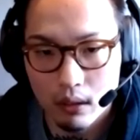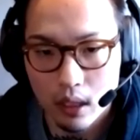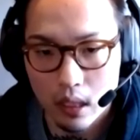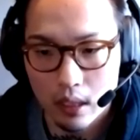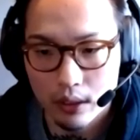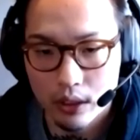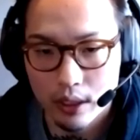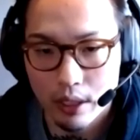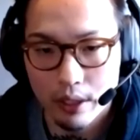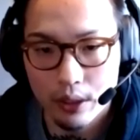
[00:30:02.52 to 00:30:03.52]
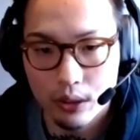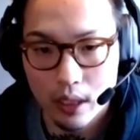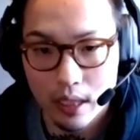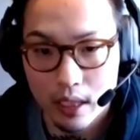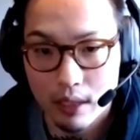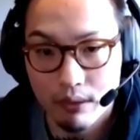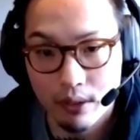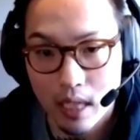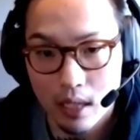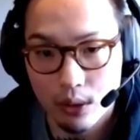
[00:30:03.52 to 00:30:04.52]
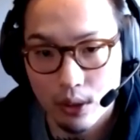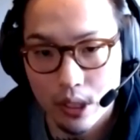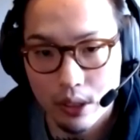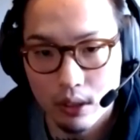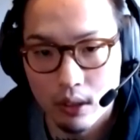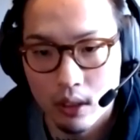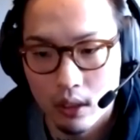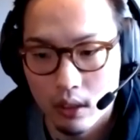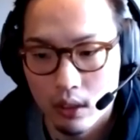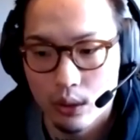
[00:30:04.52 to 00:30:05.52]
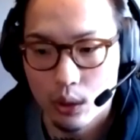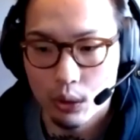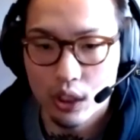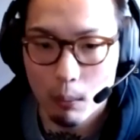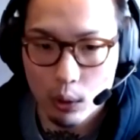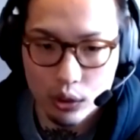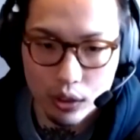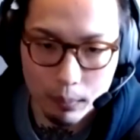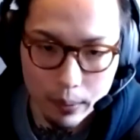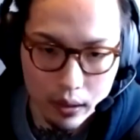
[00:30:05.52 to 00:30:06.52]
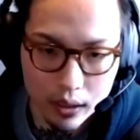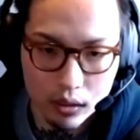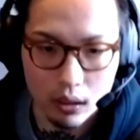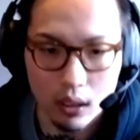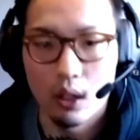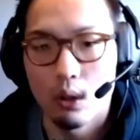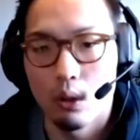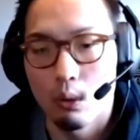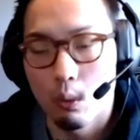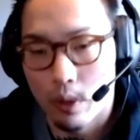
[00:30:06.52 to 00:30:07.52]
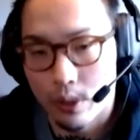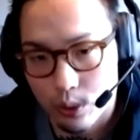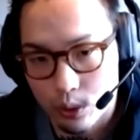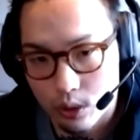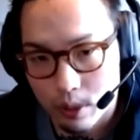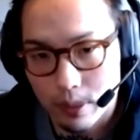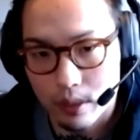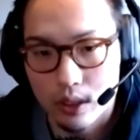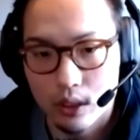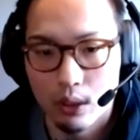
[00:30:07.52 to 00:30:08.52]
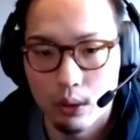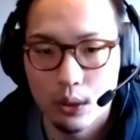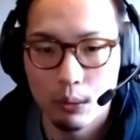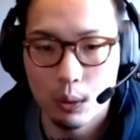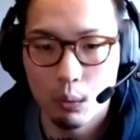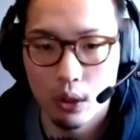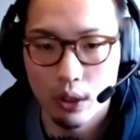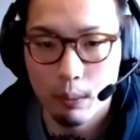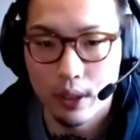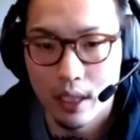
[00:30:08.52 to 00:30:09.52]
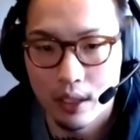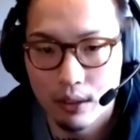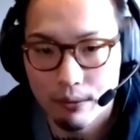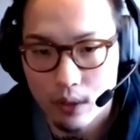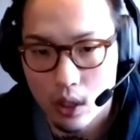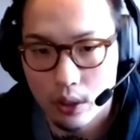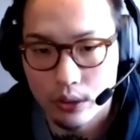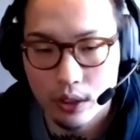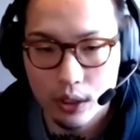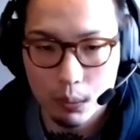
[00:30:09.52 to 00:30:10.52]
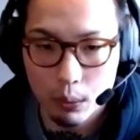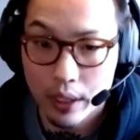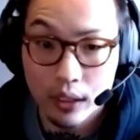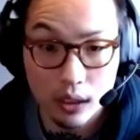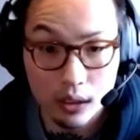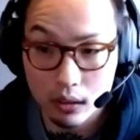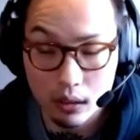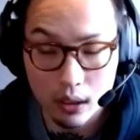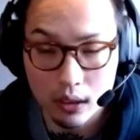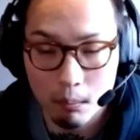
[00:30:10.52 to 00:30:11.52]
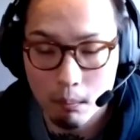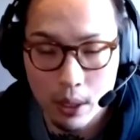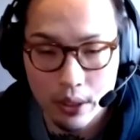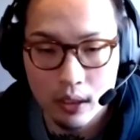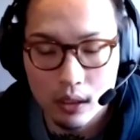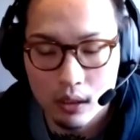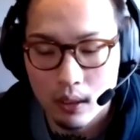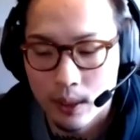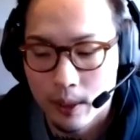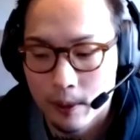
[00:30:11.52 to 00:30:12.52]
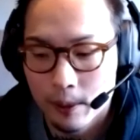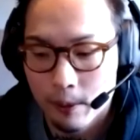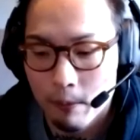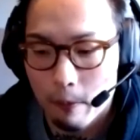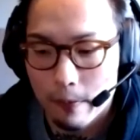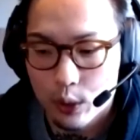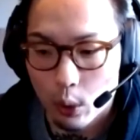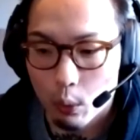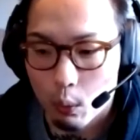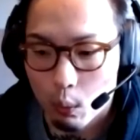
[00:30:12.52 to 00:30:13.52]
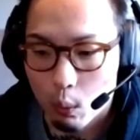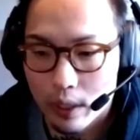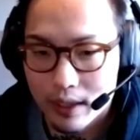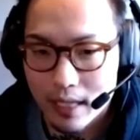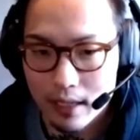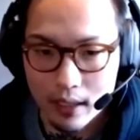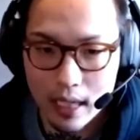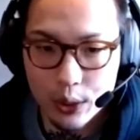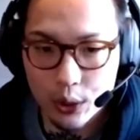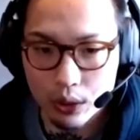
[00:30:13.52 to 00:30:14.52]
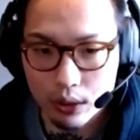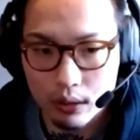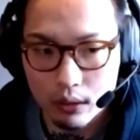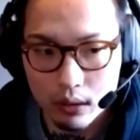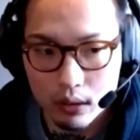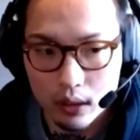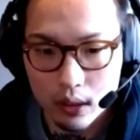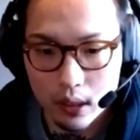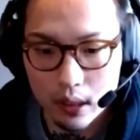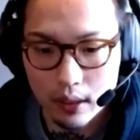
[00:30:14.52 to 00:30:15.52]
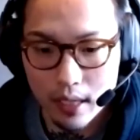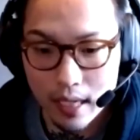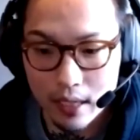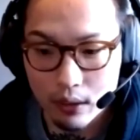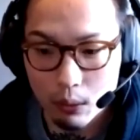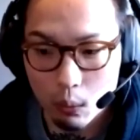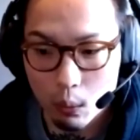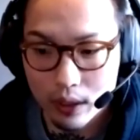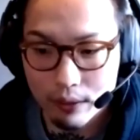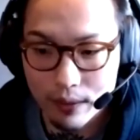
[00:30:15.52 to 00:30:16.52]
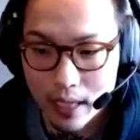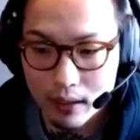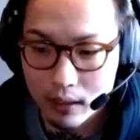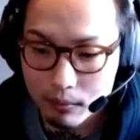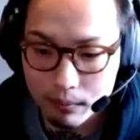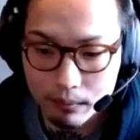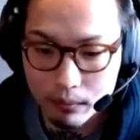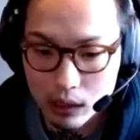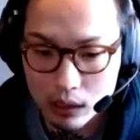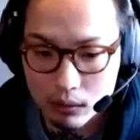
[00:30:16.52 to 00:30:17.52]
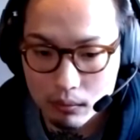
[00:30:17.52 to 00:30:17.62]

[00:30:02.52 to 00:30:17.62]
uh, scenarios in a given calendar year so summers are typically slow, winters are typically slow in terms of work, but then in the falls and the springs, it's it's abundance. So with that nature, uh, and with the fact that you know